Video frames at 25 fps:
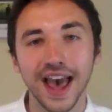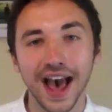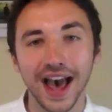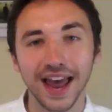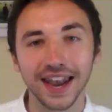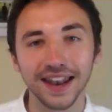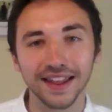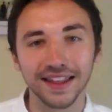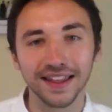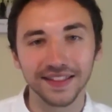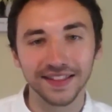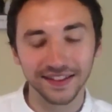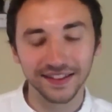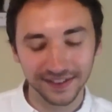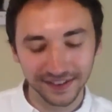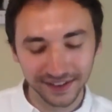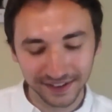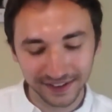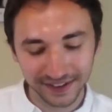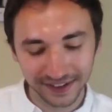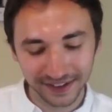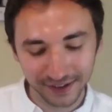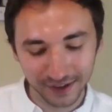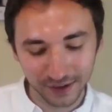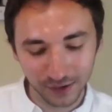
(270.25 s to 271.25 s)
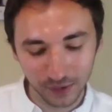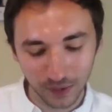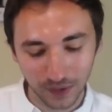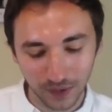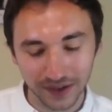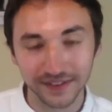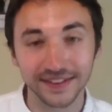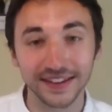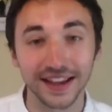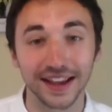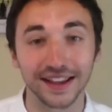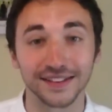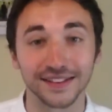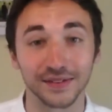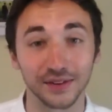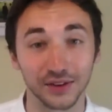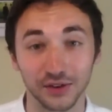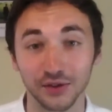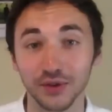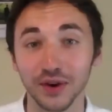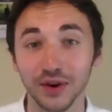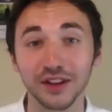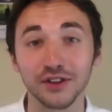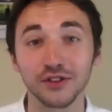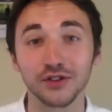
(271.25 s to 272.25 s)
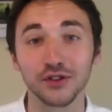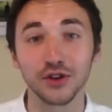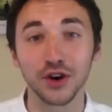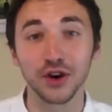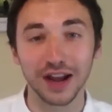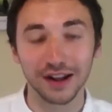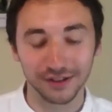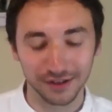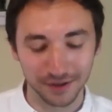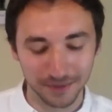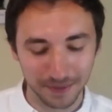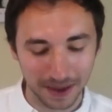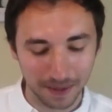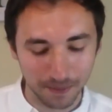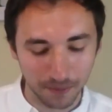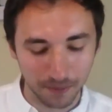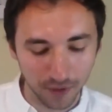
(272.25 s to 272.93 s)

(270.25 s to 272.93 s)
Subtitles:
And this is what it says, which really struck out to me.